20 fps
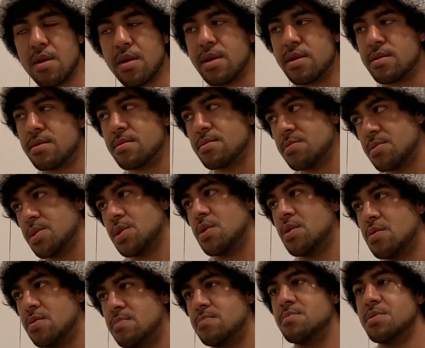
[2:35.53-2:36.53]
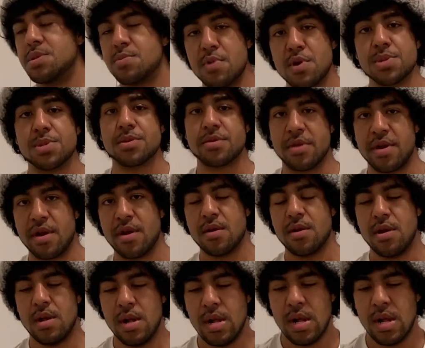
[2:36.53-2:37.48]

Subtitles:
All right, so it's mostly there.